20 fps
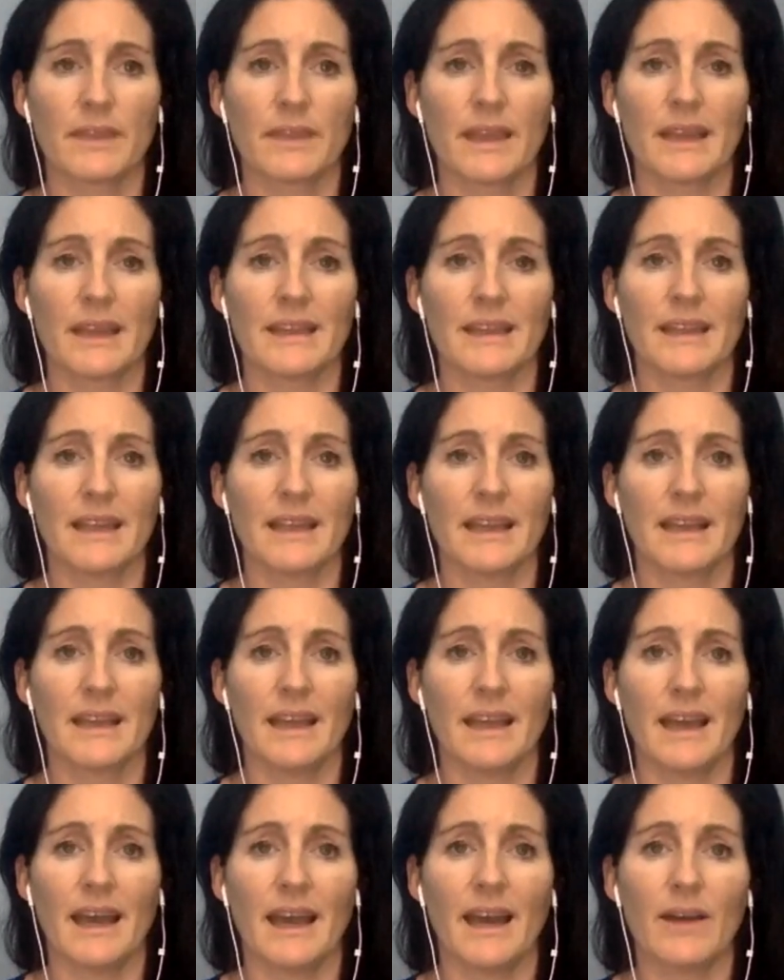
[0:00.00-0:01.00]
and
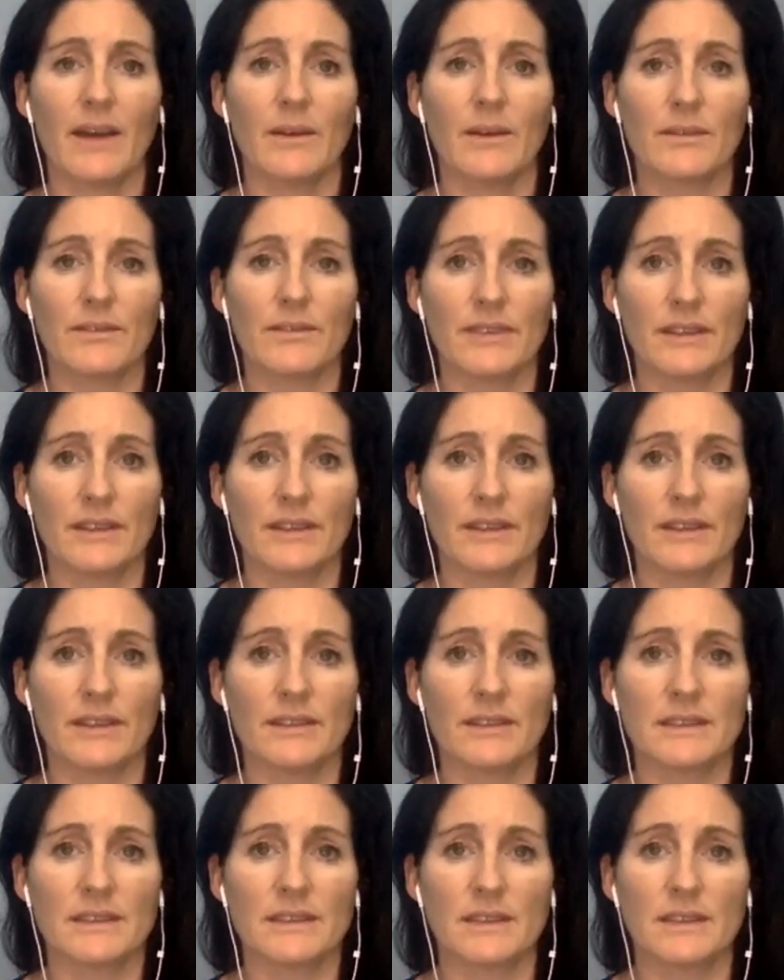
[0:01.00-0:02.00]
how it
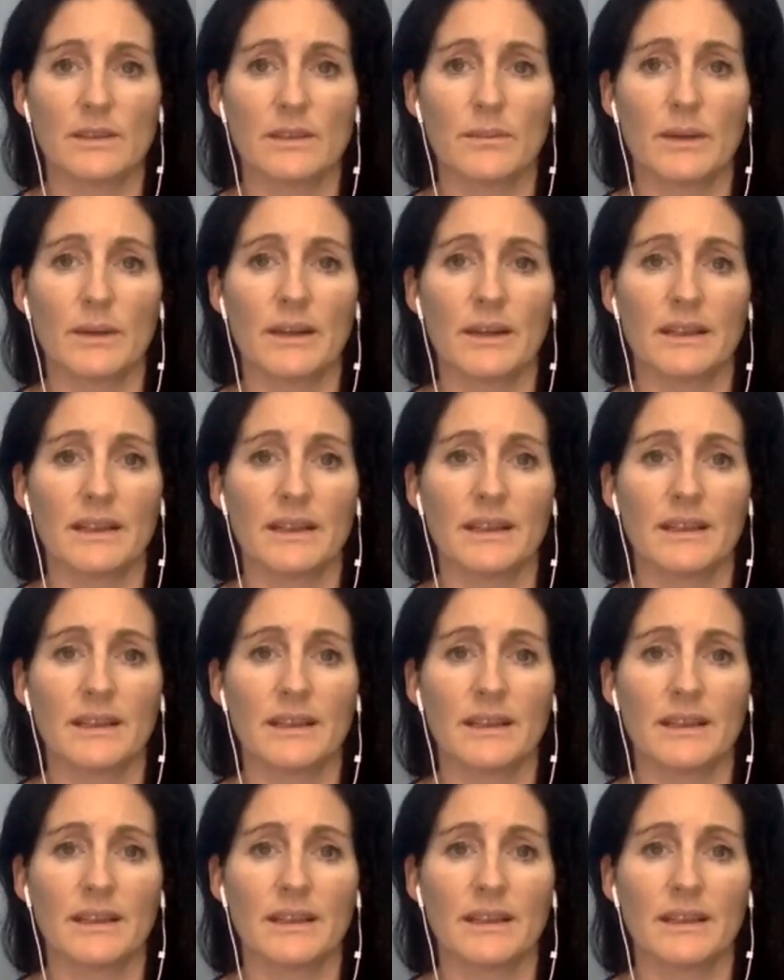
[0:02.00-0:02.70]
feels in your body.